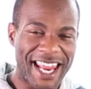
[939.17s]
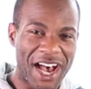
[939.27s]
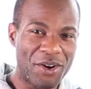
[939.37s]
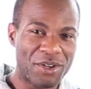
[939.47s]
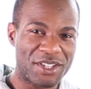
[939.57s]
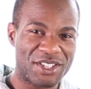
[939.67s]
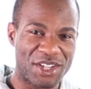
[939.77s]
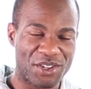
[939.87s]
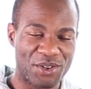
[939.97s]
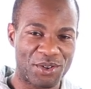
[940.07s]
now
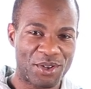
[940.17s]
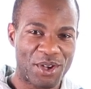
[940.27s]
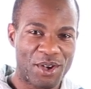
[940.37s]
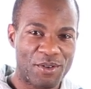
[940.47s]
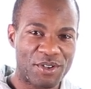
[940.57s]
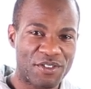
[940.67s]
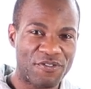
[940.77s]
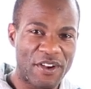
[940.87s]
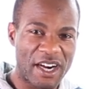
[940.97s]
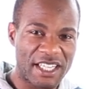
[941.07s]
continued with a
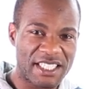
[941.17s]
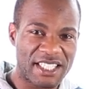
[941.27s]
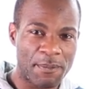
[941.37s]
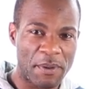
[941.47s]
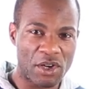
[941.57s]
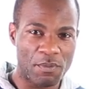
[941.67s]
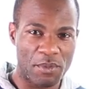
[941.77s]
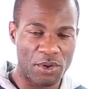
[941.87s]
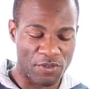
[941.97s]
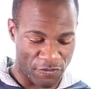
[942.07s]
very typical
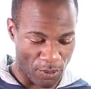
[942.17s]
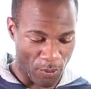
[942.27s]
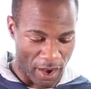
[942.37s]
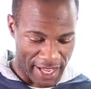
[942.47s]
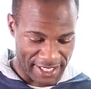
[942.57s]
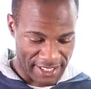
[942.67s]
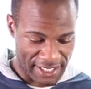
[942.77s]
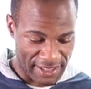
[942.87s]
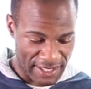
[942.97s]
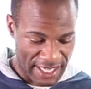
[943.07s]
move for white
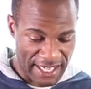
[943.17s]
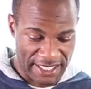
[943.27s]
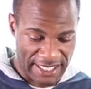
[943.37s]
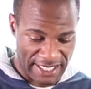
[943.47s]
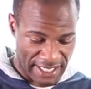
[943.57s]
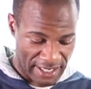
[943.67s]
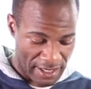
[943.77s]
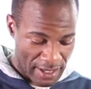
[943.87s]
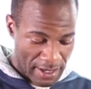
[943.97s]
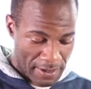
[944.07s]
in the King's Indian.